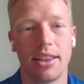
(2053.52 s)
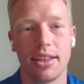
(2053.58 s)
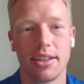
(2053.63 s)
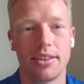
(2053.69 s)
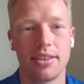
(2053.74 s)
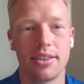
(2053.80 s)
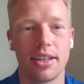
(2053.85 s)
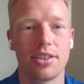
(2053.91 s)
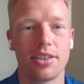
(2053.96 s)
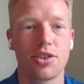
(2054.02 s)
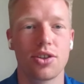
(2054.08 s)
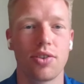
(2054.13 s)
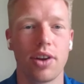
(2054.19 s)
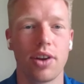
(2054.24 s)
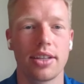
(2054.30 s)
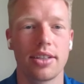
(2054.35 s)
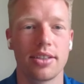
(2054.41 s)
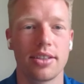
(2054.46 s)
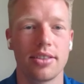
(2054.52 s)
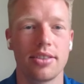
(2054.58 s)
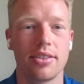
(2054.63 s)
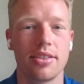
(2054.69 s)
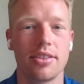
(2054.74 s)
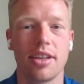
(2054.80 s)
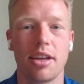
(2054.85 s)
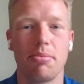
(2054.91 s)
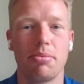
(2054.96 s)
Yeah, that's correct.
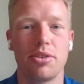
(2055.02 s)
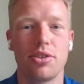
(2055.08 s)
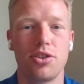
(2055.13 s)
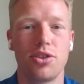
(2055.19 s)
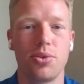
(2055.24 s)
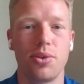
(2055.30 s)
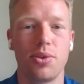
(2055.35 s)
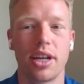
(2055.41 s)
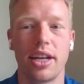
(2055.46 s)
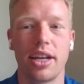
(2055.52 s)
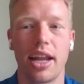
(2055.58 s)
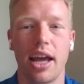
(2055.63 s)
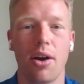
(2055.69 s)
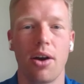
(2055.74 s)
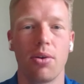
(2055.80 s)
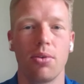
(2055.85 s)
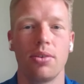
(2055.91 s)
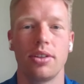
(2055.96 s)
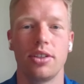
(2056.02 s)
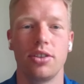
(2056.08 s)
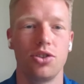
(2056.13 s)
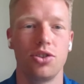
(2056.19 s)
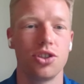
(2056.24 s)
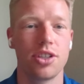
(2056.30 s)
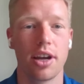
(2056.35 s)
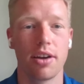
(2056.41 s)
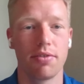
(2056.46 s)
It's the same as they're doing it now.
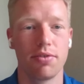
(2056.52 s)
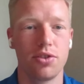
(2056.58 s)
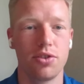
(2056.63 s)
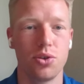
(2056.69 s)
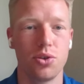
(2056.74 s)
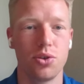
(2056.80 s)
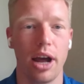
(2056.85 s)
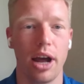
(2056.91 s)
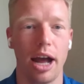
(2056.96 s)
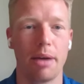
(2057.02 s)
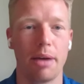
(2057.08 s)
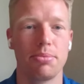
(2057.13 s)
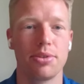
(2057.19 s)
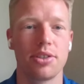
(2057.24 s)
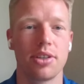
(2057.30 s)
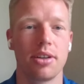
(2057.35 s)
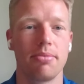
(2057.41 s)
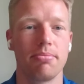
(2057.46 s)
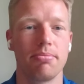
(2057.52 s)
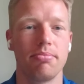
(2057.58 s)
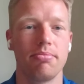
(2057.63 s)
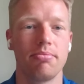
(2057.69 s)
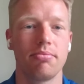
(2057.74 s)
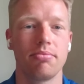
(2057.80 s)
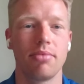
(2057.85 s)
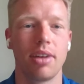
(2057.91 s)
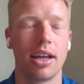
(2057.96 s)
You just have two apps.
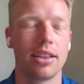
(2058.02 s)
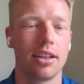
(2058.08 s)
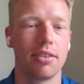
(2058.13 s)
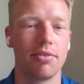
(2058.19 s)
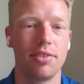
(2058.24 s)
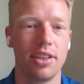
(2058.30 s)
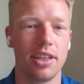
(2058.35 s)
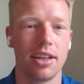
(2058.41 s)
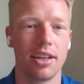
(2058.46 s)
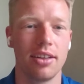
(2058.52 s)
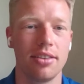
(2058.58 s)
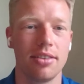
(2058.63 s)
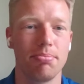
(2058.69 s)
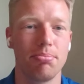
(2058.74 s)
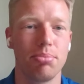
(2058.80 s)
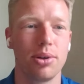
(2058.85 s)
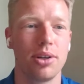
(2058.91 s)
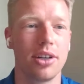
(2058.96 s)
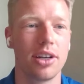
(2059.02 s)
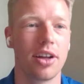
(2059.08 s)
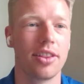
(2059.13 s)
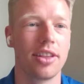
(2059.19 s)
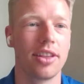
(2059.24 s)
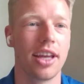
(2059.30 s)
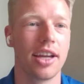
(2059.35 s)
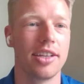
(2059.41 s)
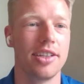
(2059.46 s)
I love the put it
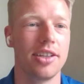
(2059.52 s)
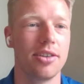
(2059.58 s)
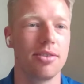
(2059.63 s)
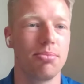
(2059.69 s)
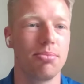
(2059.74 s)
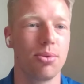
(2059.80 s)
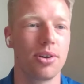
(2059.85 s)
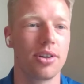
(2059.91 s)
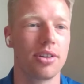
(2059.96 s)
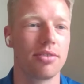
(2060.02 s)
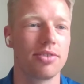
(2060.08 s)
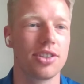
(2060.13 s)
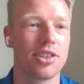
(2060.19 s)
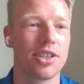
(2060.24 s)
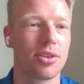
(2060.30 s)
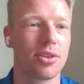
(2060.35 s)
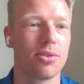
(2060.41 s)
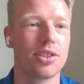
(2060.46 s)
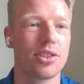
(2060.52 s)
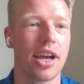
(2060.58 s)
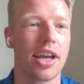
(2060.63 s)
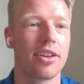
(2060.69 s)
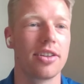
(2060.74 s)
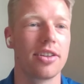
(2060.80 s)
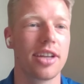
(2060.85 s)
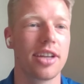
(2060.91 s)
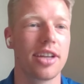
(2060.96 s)
on the idea board of a single
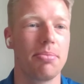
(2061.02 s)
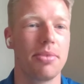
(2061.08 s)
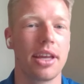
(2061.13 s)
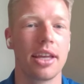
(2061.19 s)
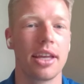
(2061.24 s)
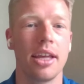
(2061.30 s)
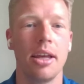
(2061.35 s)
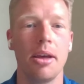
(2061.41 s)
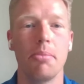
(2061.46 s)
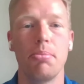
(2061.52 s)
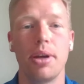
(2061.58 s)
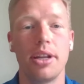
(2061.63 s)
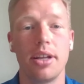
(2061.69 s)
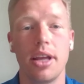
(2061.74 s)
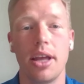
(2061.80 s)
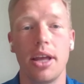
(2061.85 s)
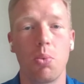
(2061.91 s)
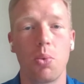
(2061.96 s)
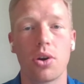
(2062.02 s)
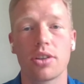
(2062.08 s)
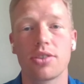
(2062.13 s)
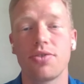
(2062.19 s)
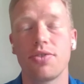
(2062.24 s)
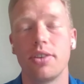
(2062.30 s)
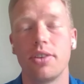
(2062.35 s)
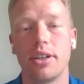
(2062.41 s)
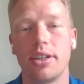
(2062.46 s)
sign-on type thing, but it
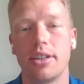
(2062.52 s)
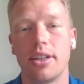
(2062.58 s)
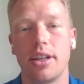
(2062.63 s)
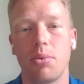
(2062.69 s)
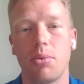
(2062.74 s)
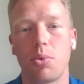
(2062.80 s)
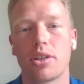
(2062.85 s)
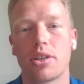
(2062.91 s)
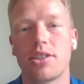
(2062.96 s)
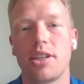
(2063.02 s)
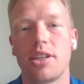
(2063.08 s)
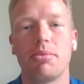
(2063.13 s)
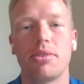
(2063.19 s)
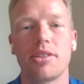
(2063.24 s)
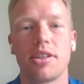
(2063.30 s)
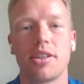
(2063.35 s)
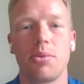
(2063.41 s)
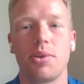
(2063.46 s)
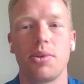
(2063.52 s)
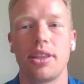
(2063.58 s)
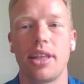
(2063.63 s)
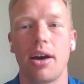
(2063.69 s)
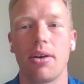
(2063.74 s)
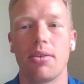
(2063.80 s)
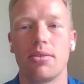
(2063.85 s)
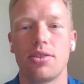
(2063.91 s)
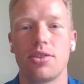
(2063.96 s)
works. It works seamlessly
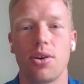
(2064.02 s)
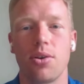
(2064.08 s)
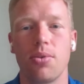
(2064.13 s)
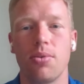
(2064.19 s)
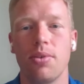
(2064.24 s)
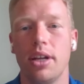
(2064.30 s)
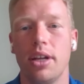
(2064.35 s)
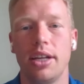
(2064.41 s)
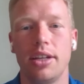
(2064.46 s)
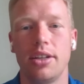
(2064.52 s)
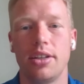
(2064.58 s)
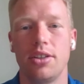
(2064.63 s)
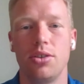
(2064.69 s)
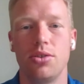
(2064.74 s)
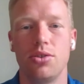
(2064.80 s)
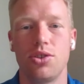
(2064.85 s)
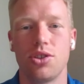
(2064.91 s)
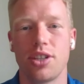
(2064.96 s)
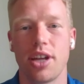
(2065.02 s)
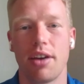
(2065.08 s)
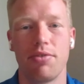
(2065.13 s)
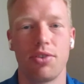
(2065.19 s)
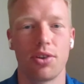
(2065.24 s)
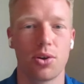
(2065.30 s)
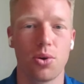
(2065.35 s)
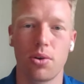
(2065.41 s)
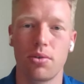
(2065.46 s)
without. So you just
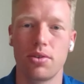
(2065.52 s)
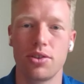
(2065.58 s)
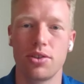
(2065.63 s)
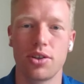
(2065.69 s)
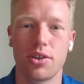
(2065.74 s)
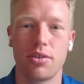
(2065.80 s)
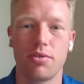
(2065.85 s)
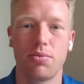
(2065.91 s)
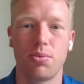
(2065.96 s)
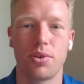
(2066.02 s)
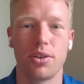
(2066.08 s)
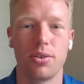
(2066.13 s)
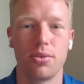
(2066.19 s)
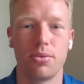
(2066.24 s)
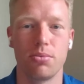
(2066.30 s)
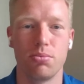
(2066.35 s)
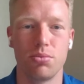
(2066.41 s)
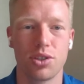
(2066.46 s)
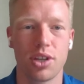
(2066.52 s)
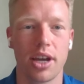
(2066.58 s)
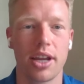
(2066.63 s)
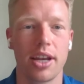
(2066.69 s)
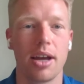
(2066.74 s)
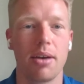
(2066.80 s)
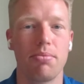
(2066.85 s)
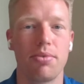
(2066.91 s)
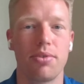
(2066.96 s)
have your CourtReserve where you
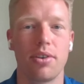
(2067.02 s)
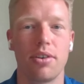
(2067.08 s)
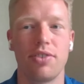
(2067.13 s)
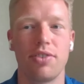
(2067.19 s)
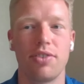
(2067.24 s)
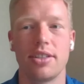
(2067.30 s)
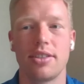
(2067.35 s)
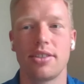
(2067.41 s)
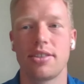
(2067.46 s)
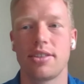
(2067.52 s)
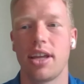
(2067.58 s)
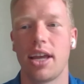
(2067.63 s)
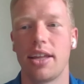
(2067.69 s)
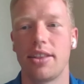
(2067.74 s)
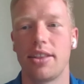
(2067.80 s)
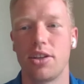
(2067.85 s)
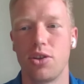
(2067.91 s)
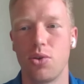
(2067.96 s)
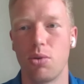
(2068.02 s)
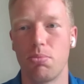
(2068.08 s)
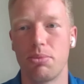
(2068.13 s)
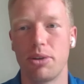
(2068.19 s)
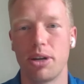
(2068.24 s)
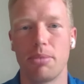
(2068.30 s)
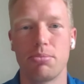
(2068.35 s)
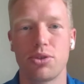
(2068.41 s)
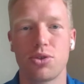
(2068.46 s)
sign up for events, and then you
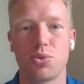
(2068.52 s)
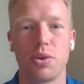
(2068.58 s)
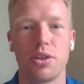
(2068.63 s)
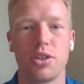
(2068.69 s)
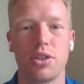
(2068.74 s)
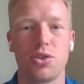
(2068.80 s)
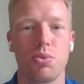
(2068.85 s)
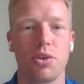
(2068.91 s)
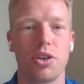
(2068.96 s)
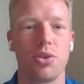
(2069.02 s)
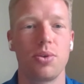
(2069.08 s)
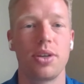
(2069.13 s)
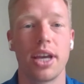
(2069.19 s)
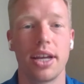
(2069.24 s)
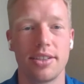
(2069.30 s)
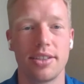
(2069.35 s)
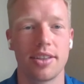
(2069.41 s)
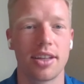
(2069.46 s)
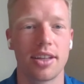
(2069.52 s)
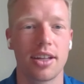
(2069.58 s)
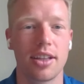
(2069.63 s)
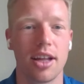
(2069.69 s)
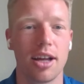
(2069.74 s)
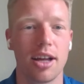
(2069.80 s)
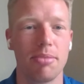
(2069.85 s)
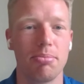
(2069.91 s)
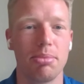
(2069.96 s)
open up Swish when you get to the
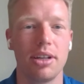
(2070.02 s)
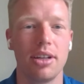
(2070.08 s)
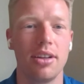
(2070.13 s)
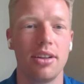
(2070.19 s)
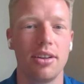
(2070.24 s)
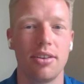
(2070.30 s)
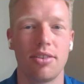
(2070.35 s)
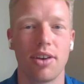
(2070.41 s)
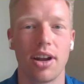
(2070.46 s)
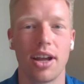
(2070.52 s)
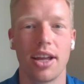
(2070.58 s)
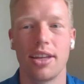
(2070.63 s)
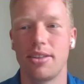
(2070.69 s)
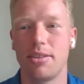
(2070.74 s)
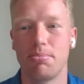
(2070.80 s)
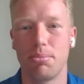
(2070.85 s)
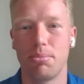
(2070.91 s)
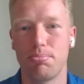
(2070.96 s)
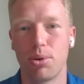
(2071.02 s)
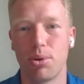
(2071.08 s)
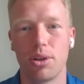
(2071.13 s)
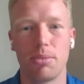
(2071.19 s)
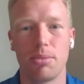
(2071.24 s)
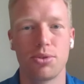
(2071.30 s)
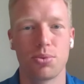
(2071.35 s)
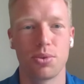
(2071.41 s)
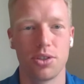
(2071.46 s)
club, right? You
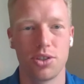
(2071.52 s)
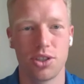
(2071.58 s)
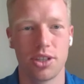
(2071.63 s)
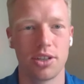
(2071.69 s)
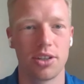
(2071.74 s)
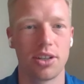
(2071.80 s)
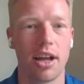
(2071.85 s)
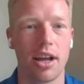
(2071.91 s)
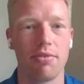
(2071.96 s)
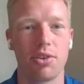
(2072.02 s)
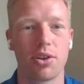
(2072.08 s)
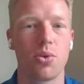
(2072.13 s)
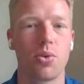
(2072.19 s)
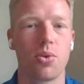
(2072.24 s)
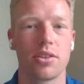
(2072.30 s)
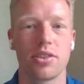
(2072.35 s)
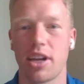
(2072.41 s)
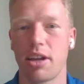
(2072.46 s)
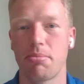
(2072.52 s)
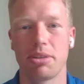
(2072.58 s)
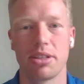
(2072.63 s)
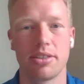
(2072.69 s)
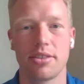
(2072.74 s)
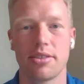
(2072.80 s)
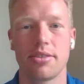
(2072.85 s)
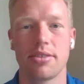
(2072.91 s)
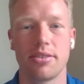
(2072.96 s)
pull up Swish, and it'll have your court
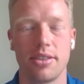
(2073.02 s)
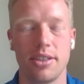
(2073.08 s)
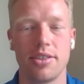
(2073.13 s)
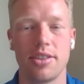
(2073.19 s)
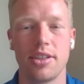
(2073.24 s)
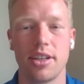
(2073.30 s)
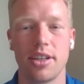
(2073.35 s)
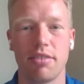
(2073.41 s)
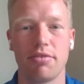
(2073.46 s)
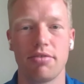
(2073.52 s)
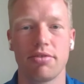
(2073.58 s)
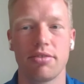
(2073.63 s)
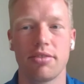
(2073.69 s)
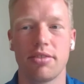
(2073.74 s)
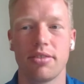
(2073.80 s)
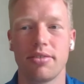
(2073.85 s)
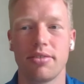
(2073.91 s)
assignments. Easy enough.